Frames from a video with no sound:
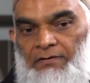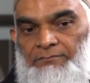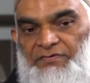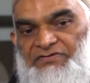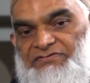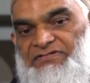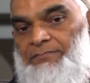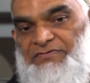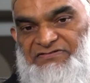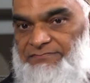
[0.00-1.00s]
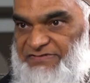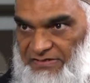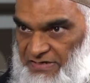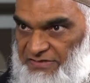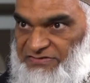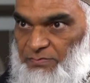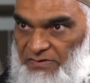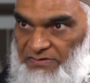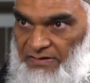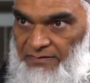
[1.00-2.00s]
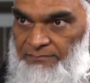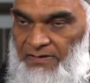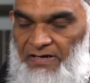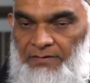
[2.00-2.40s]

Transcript: mo- some Muslims engaged with them,